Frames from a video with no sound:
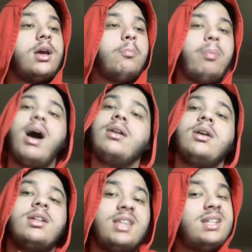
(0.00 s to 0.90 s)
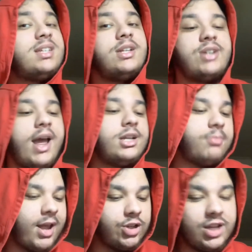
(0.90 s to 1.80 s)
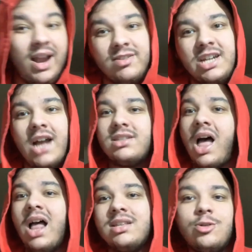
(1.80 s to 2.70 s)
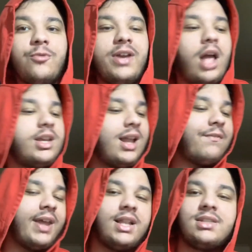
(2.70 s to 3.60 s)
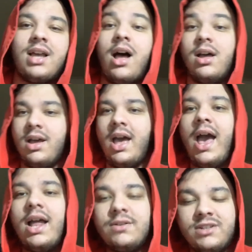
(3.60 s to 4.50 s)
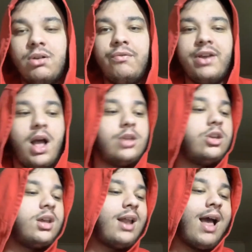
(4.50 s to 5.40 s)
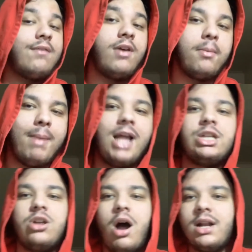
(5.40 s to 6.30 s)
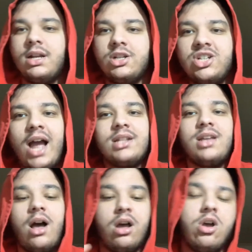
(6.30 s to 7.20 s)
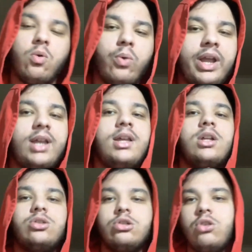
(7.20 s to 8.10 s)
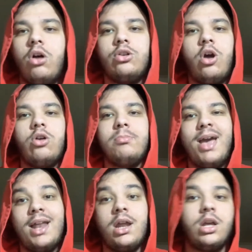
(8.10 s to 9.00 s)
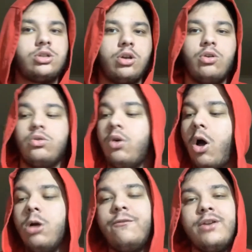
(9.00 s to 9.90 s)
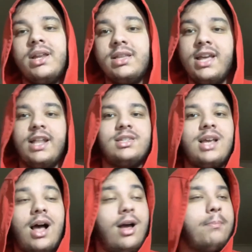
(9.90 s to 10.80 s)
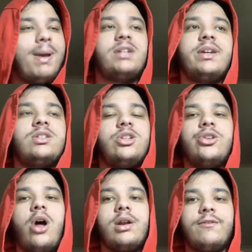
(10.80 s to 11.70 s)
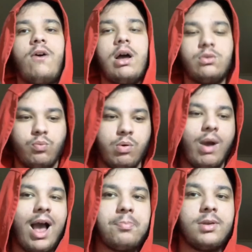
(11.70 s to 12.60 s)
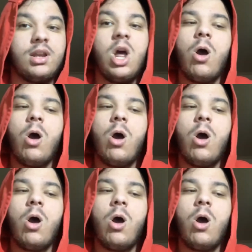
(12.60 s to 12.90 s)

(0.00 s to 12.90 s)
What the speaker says: But things can change, man. You could have Shakhtar and Sevilla. You could have Inter and Sevilla. You can have Man United and Shakhtar. We do not know, man. So hopefully the Inter-Manchester United final will happen.